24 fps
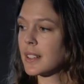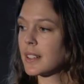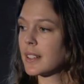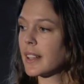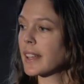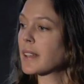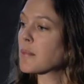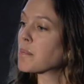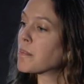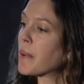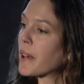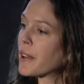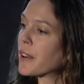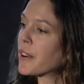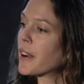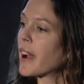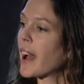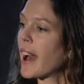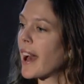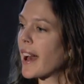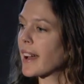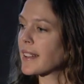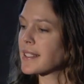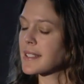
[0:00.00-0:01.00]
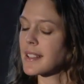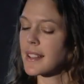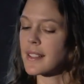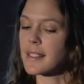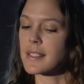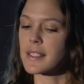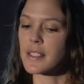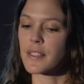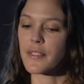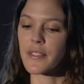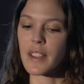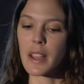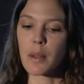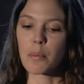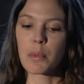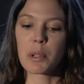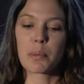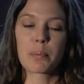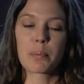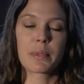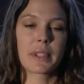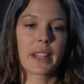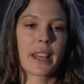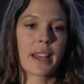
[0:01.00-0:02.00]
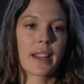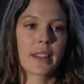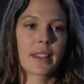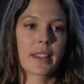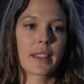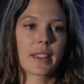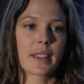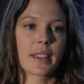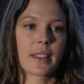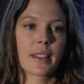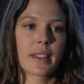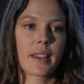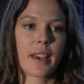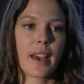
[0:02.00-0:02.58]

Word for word: like better access to family planning